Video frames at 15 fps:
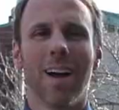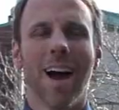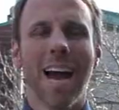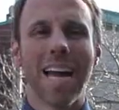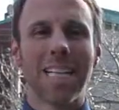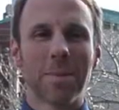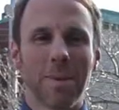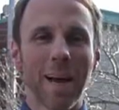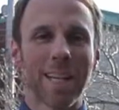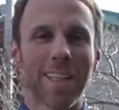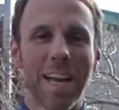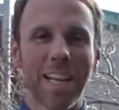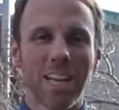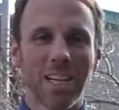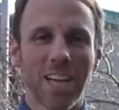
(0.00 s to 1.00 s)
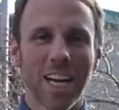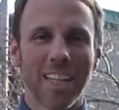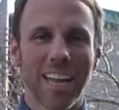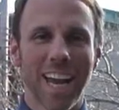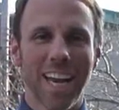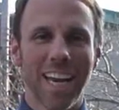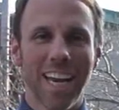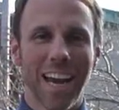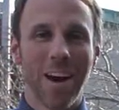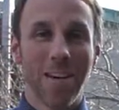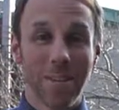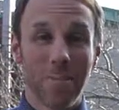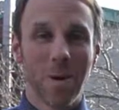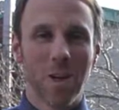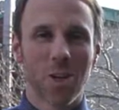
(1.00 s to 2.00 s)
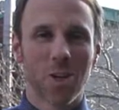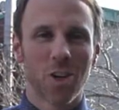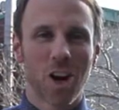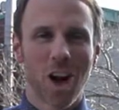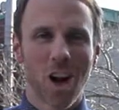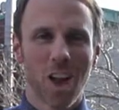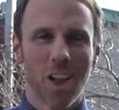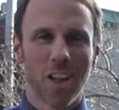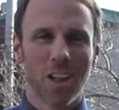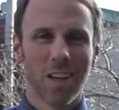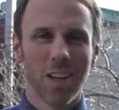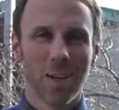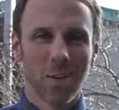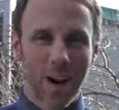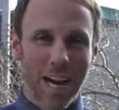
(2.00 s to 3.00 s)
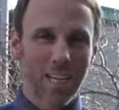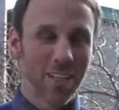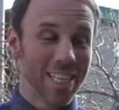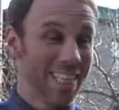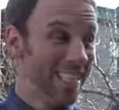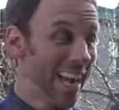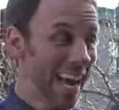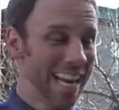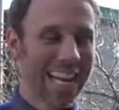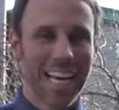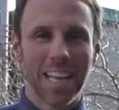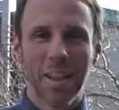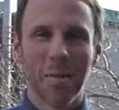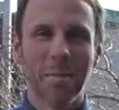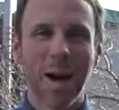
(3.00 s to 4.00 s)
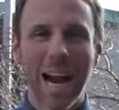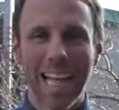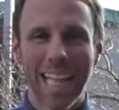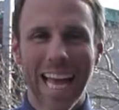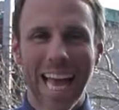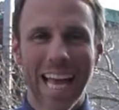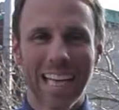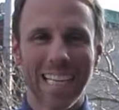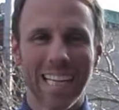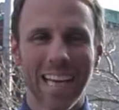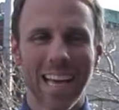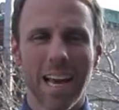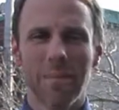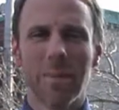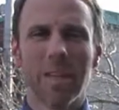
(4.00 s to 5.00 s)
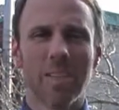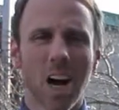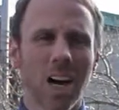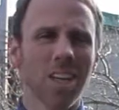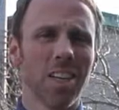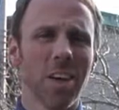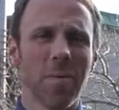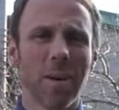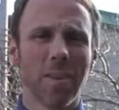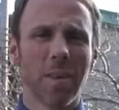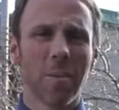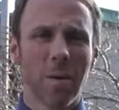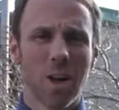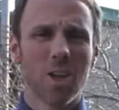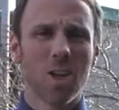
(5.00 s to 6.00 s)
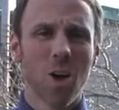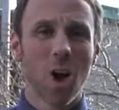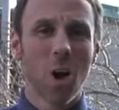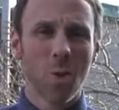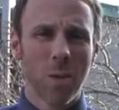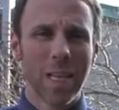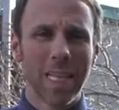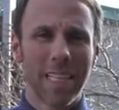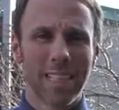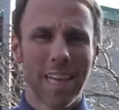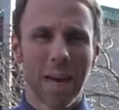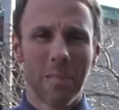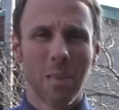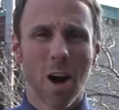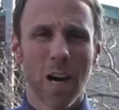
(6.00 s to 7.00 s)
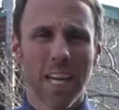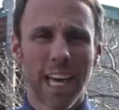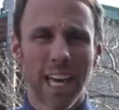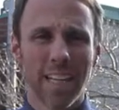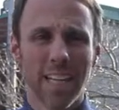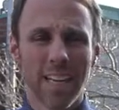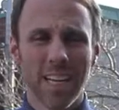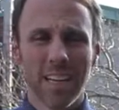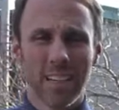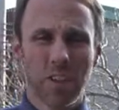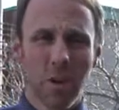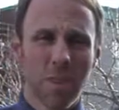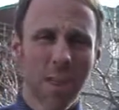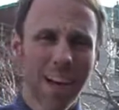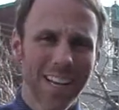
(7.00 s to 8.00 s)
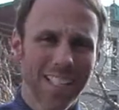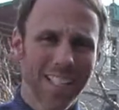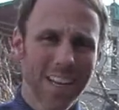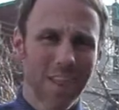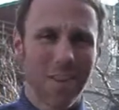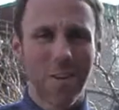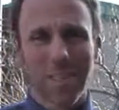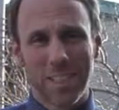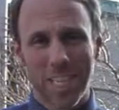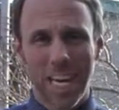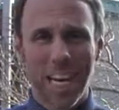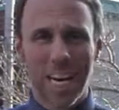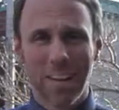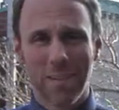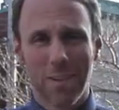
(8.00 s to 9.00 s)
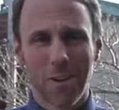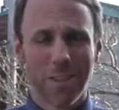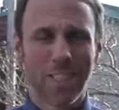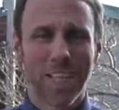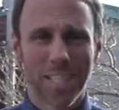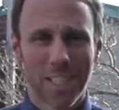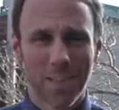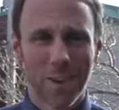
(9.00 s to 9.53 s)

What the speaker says: Hi, it's Martin Desjardins here in Montreal. We're actually standing in the Mile End. I'm going to talk to you about the Montreal real estate market, 2013 versus